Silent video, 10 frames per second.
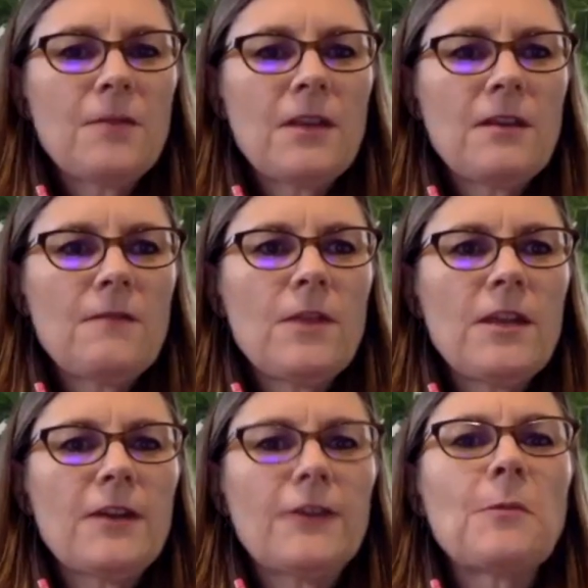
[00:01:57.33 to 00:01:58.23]

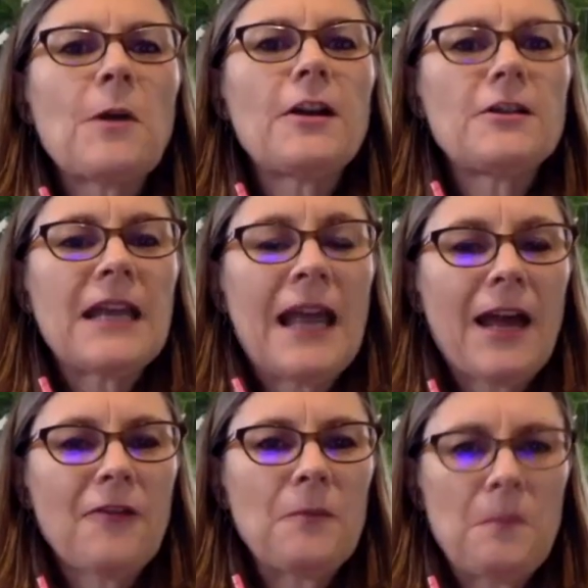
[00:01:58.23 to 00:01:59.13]
We aspire to
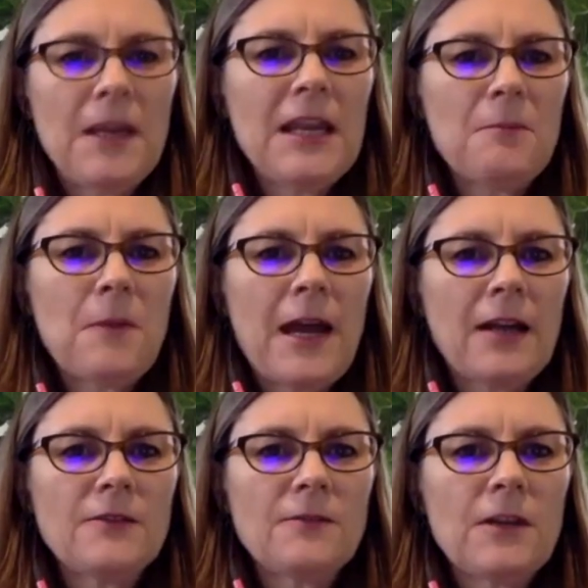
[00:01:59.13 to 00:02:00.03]
have a big
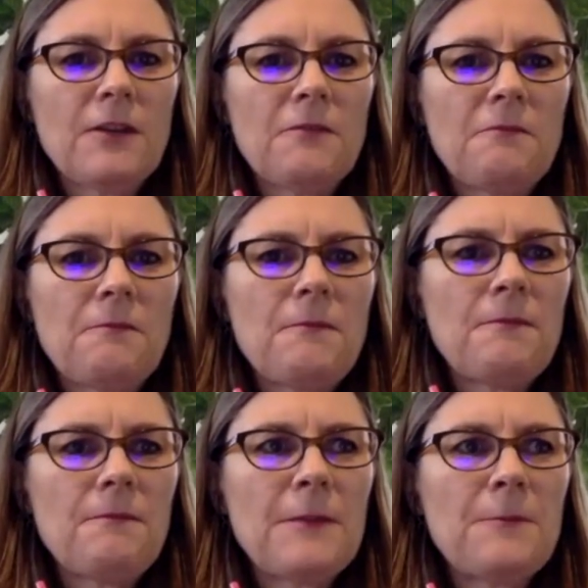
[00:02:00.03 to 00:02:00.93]
impact with
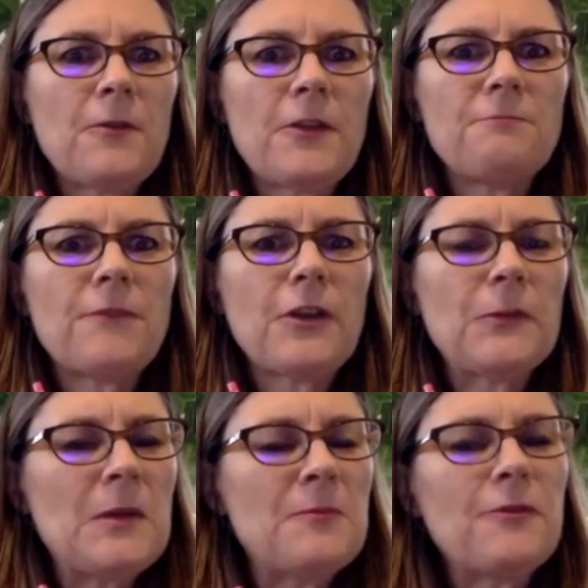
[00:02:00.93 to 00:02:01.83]
people that
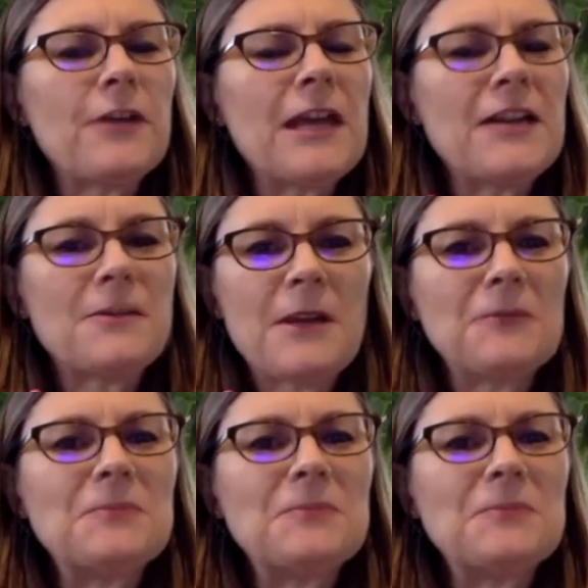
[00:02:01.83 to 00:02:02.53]
most people forget about.